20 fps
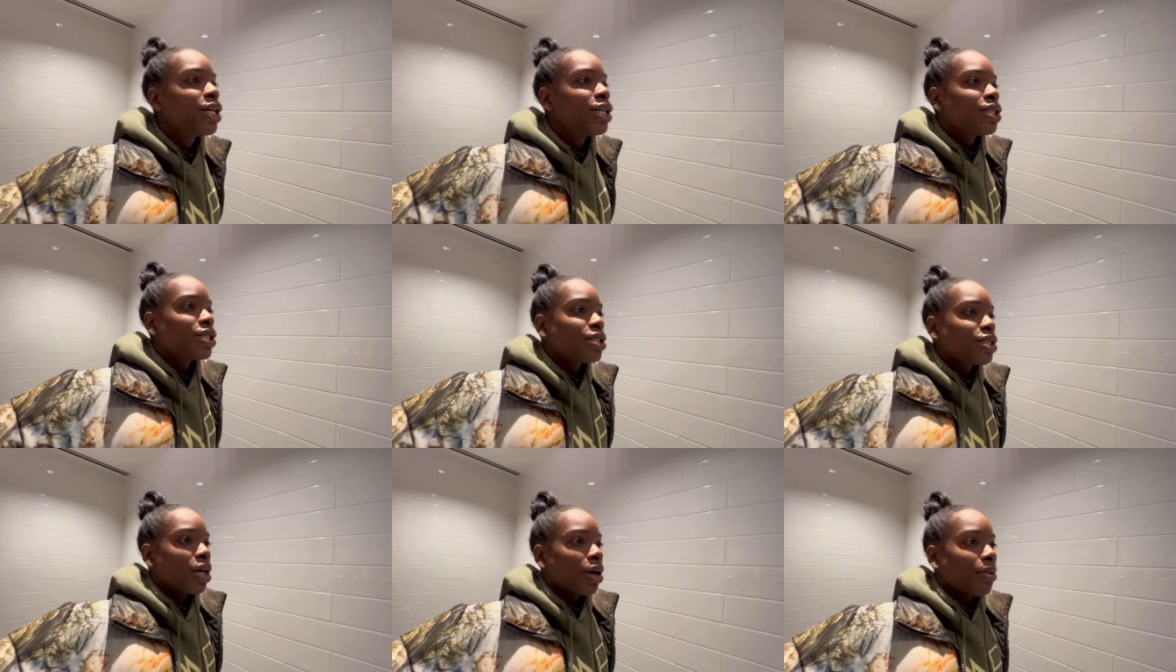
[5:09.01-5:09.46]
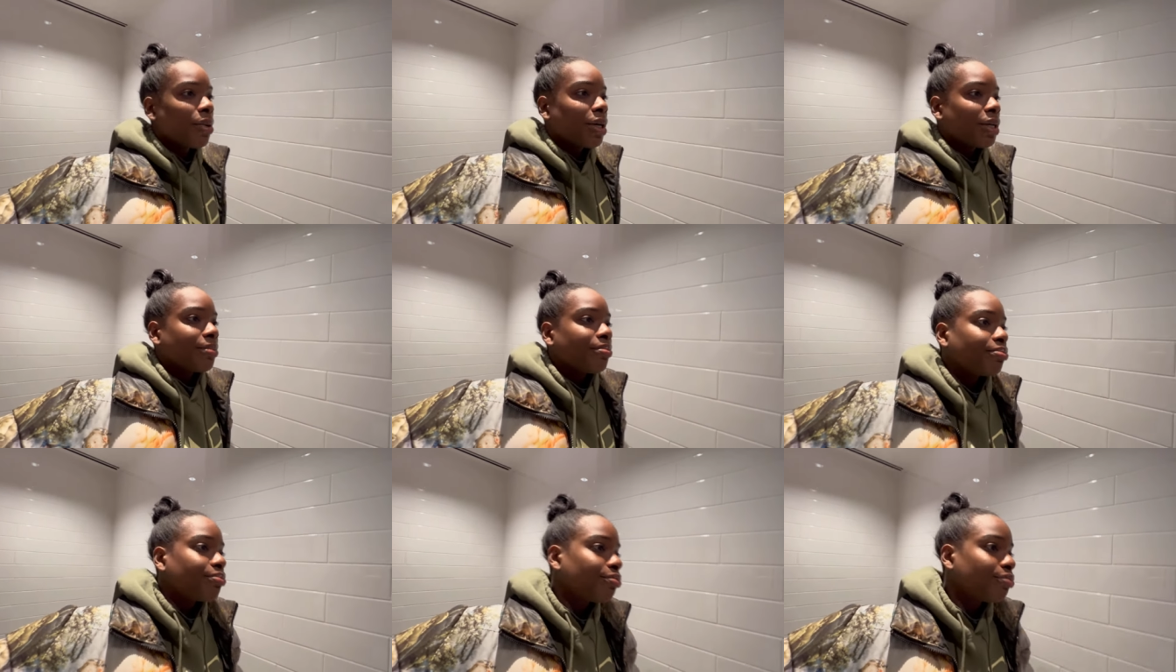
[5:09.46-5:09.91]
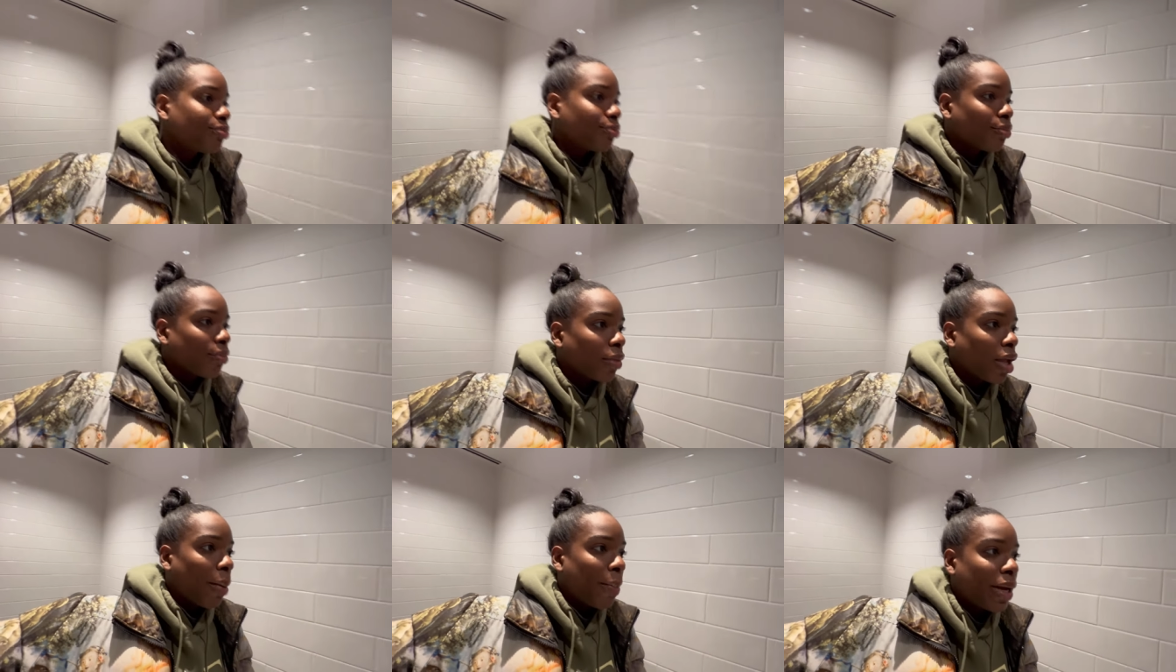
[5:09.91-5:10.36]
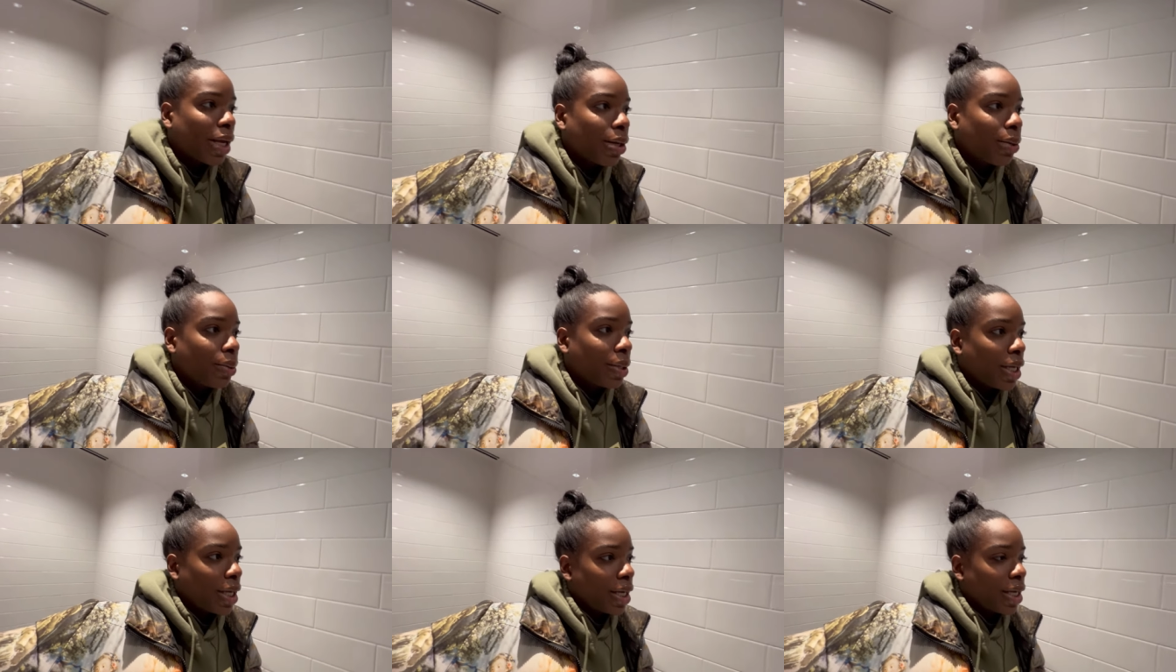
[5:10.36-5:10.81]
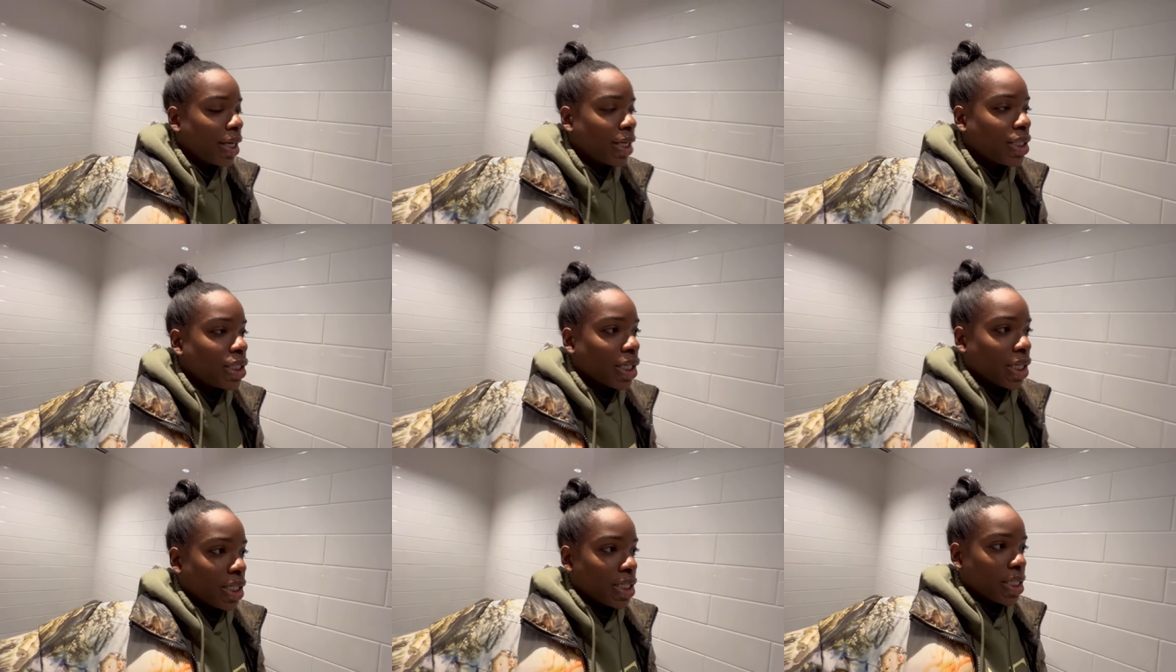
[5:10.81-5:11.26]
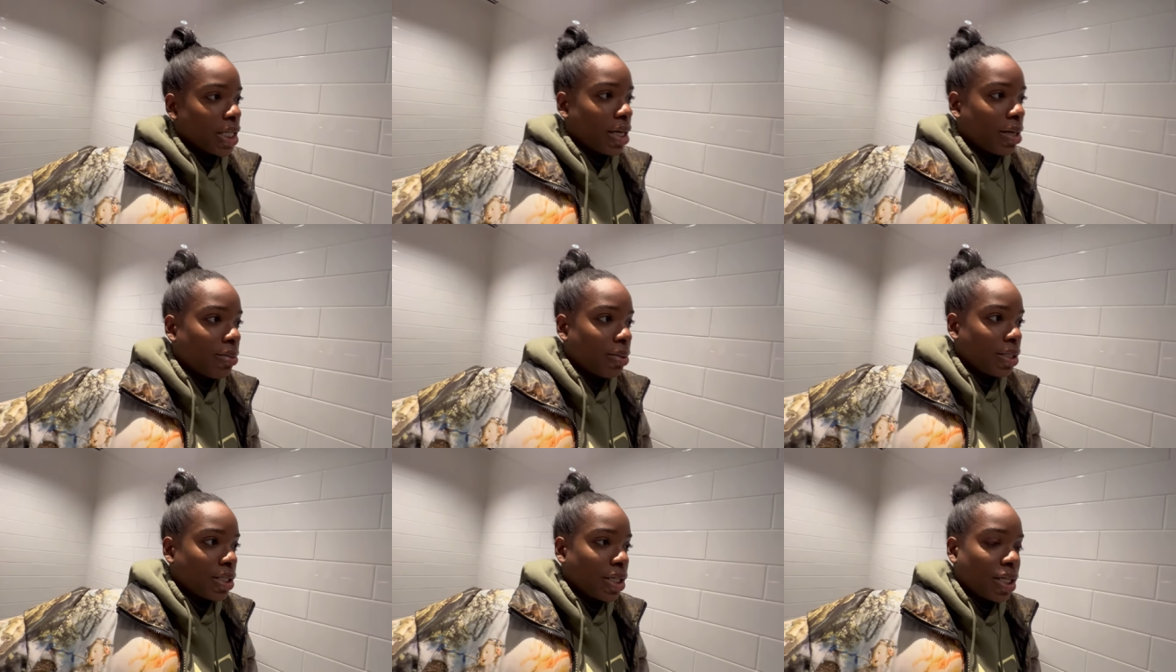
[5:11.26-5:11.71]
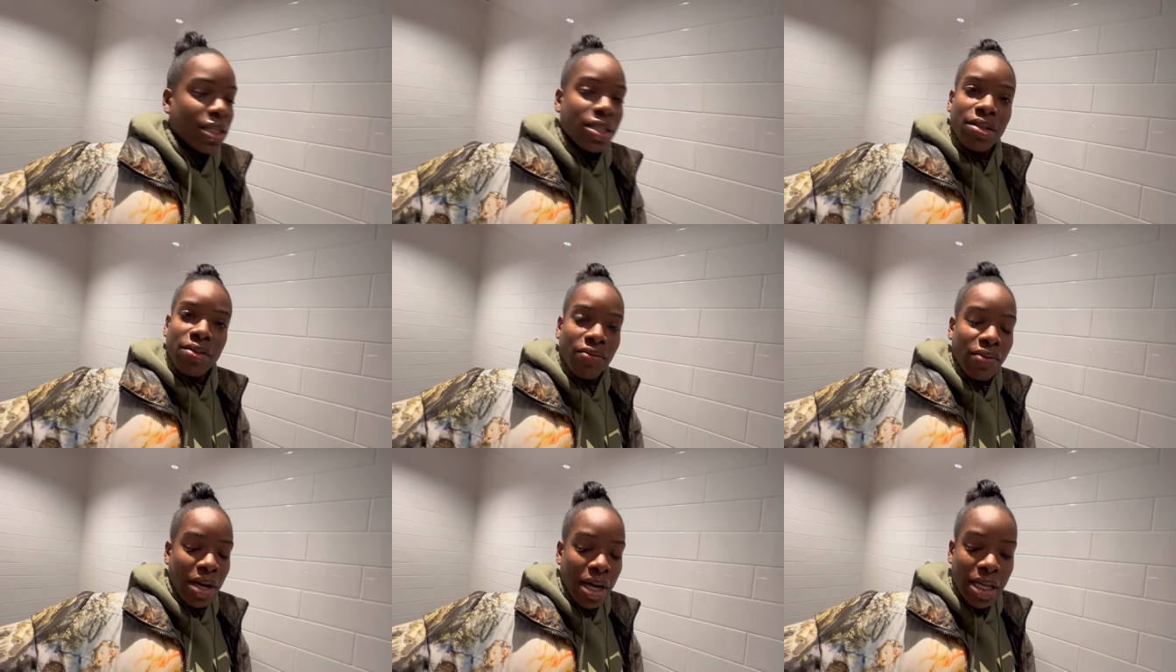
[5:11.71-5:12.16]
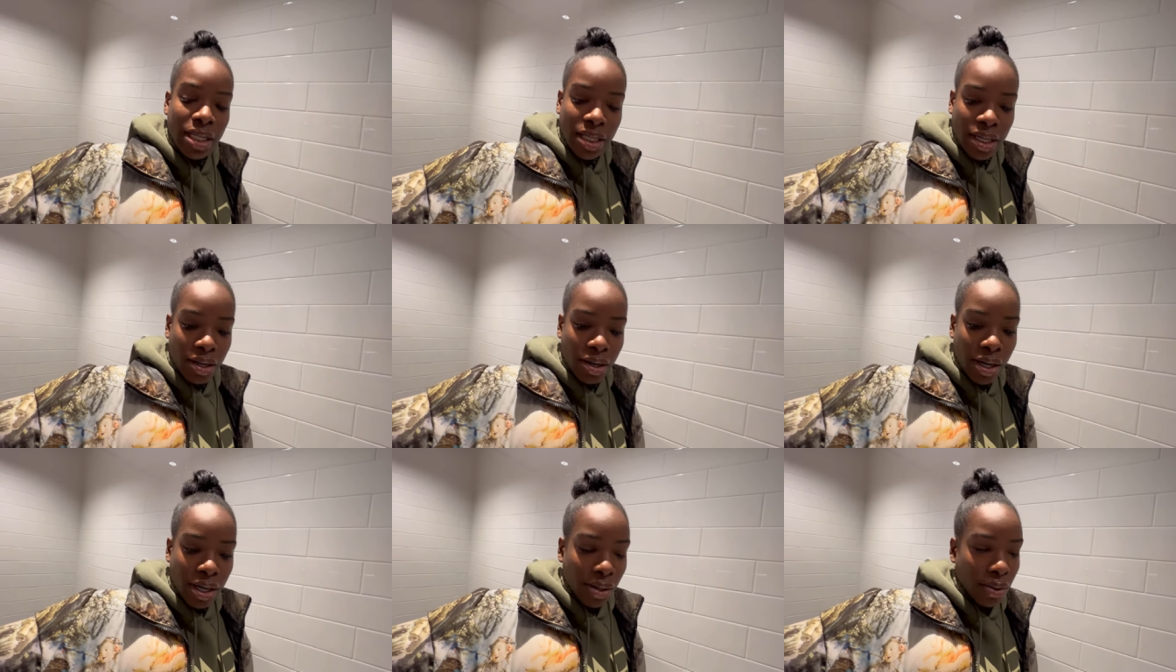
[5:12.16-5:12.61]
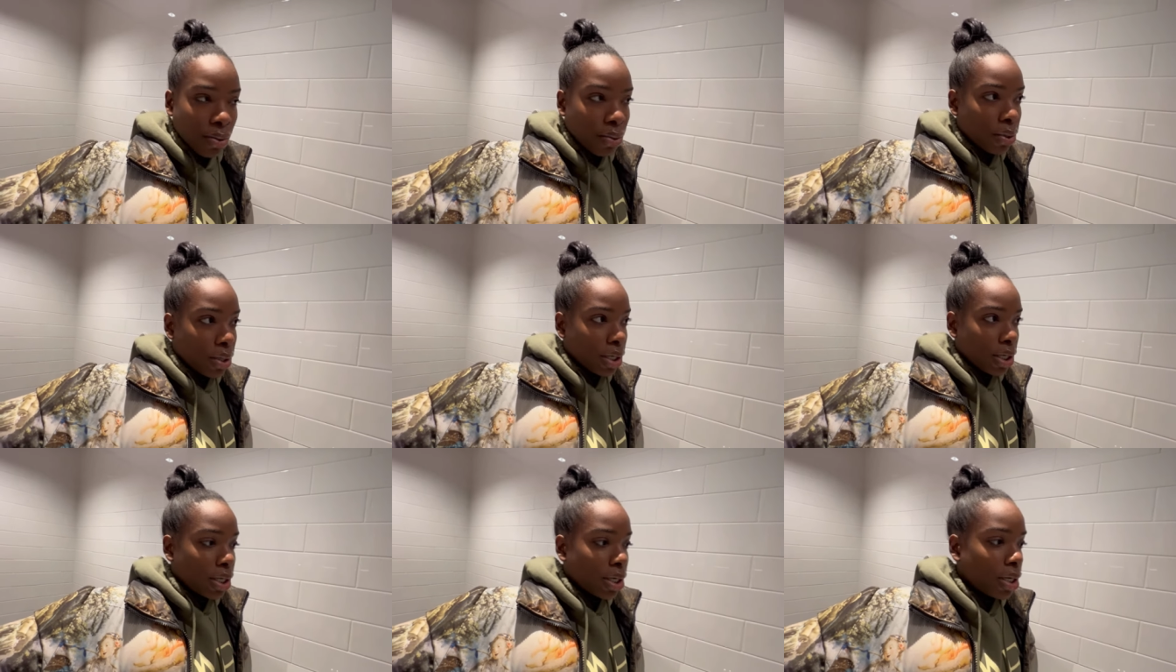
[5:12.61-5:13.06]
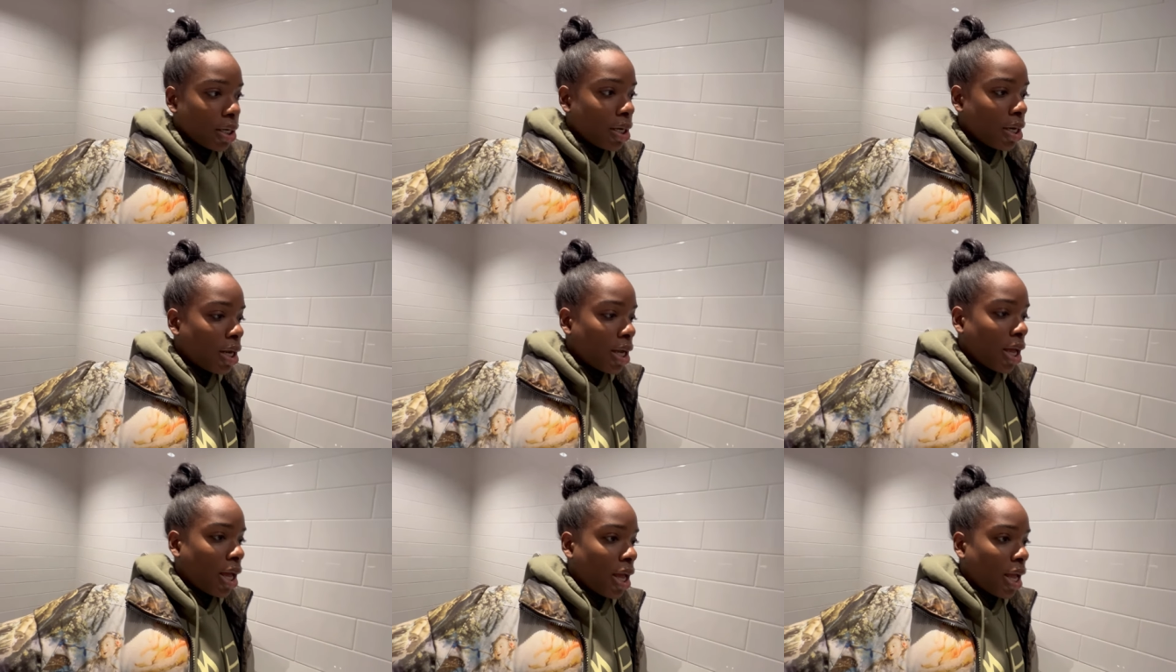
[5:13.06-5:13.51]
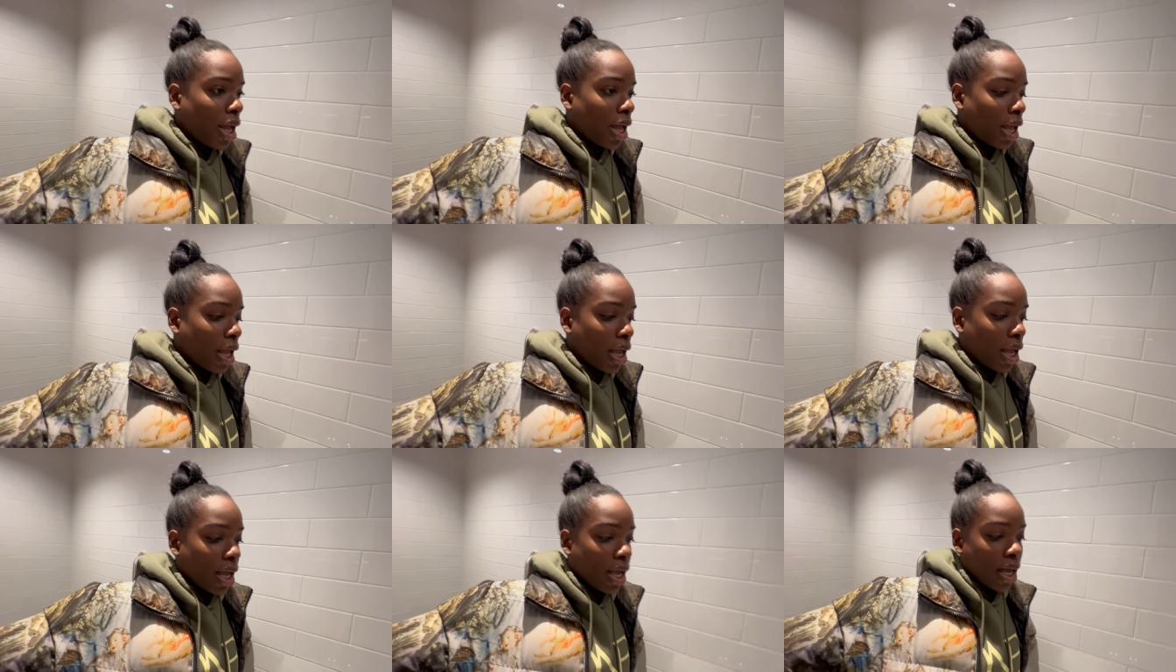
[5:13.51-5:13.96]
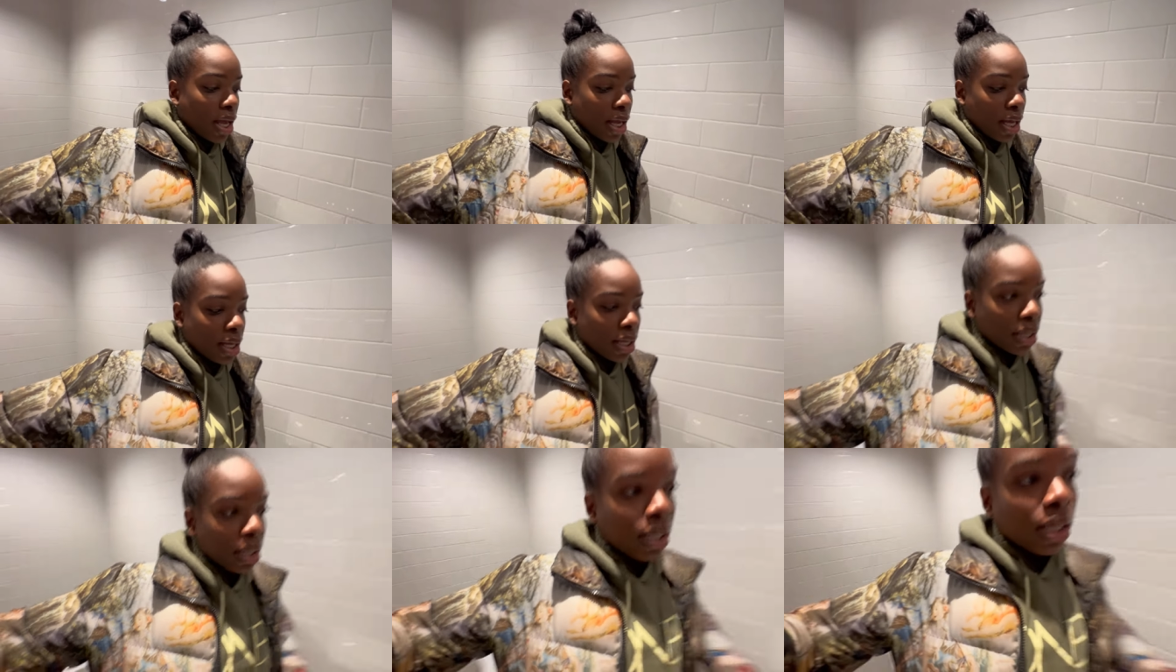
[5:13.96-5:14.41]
So I'm gonna go get a chicken sandwich and some fries that I already ordered. And